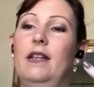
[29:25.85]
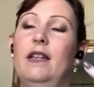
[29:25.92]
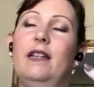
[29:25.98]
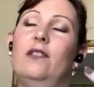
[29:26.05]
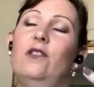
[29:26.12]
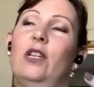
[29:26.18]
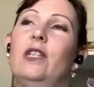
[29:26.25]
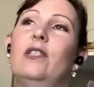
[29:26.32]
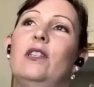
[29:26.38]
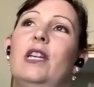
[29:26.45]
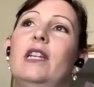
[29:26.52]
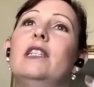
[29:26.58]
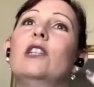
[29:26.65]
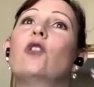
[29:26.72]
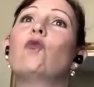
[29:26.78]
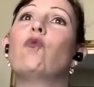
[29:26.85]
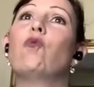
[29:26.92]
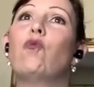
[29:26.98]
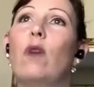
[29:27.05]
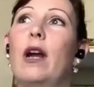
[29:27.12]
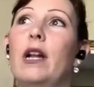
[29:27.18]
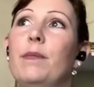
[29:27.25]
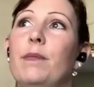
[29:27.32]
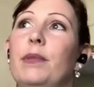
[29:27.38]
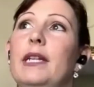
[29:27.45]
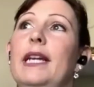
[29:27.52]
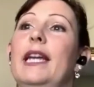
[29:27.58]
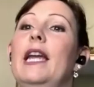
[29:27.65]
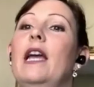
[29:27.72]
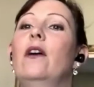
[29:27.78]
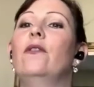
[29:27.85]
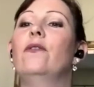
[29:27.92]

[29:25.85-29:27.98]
It's incredibly